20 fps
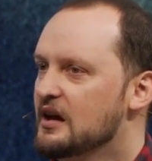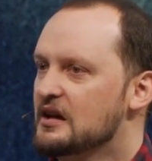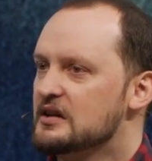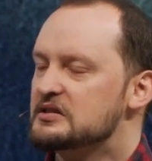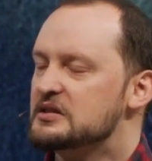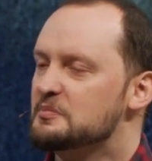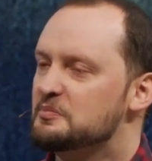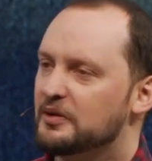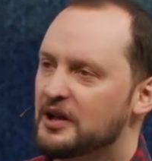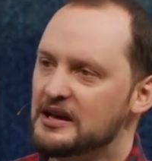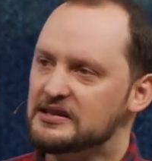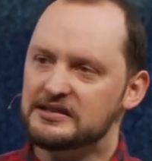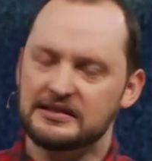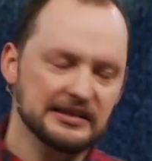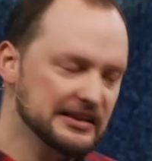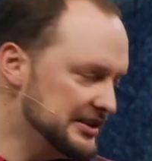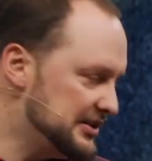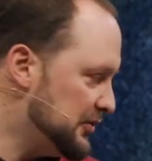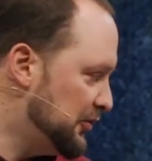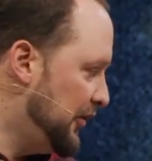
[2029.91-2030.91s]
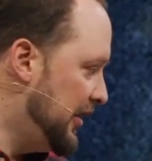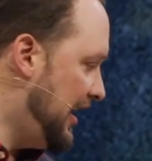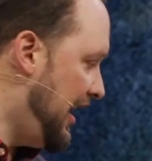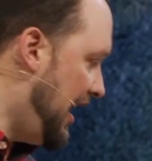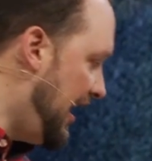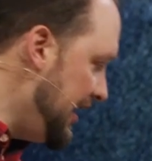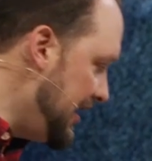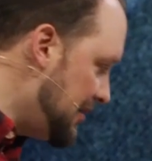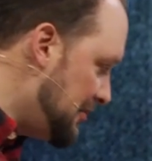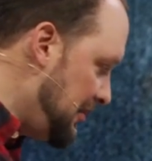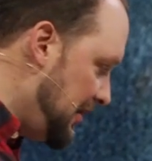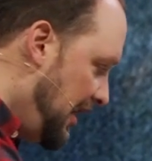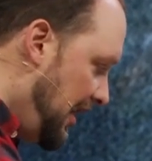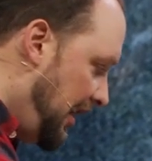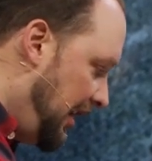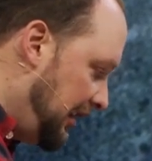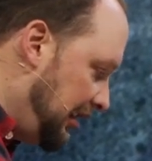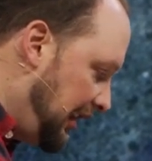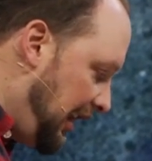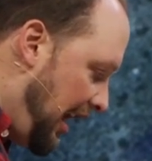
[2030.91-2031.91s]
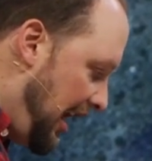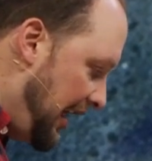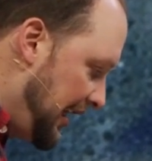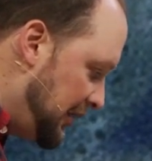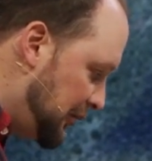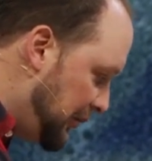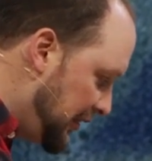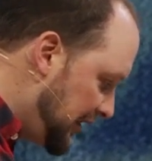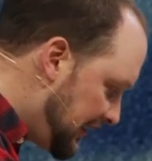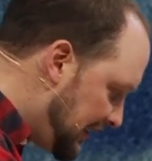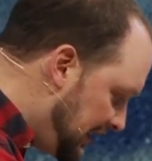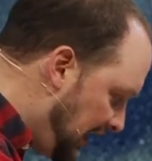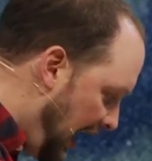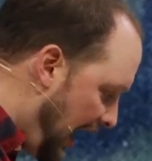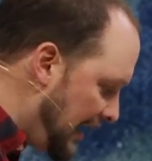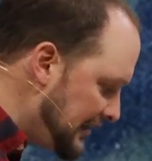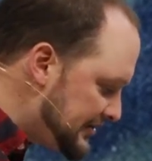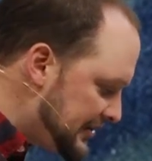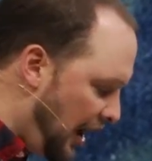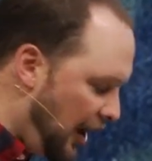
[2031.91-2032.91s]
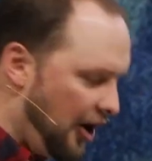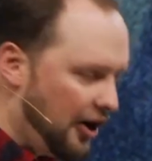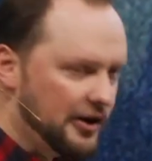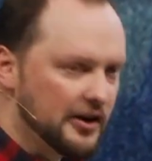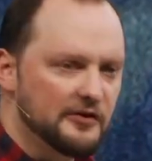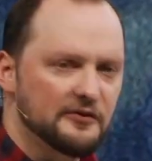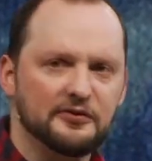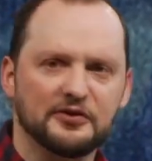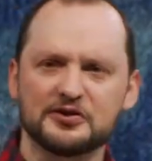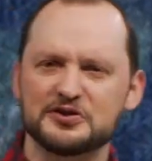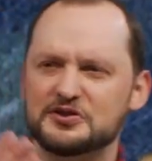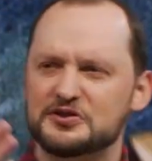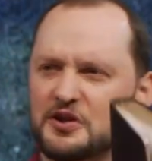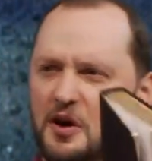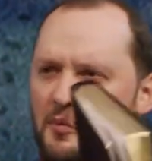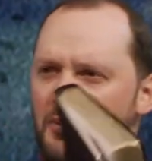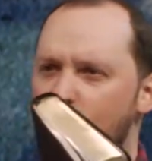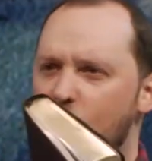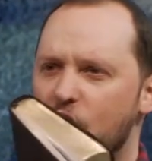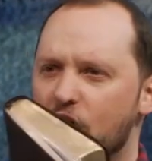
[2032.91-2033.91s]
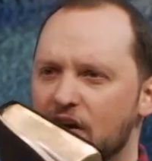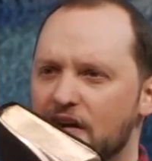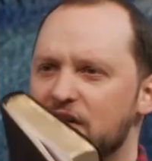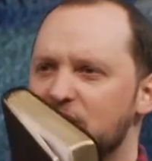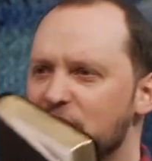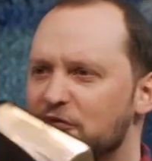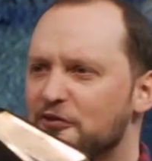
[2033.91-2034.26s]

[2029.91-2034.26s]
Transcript: See, blessing is when I am aligned with God's heart for someone in